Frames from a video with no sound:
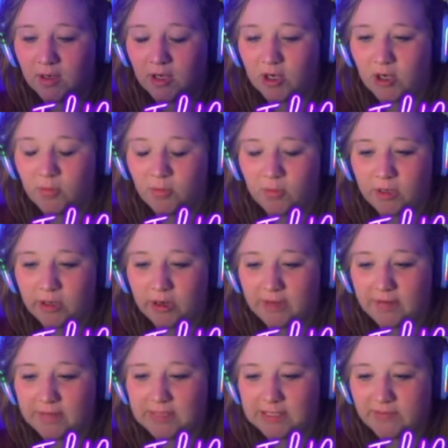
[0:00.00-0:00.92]
Nope, we don't
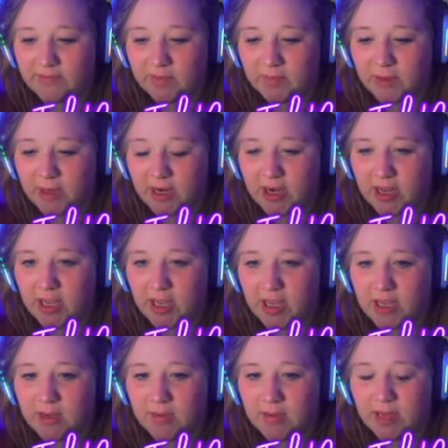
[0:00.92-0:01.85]
have time for a party.
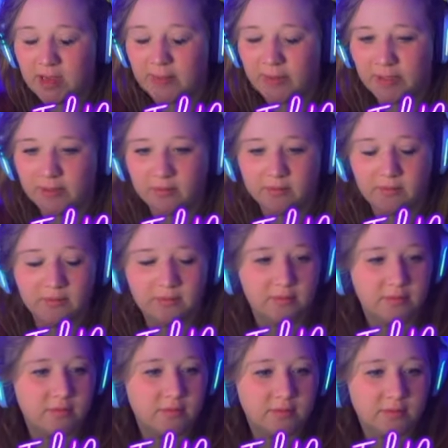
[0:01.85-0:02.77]
I am napping.
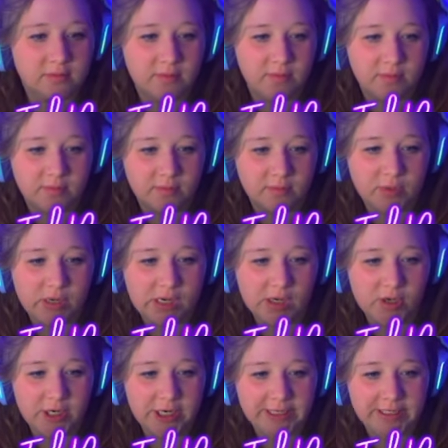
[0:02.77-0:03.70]

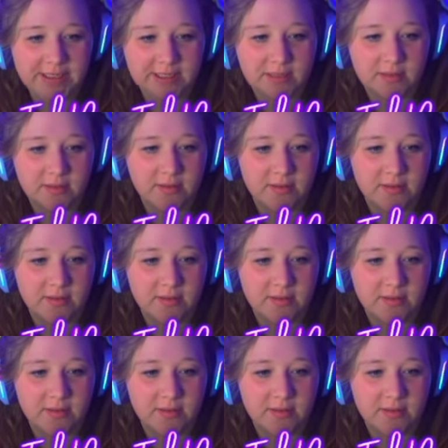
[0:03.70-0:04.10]
Priorities.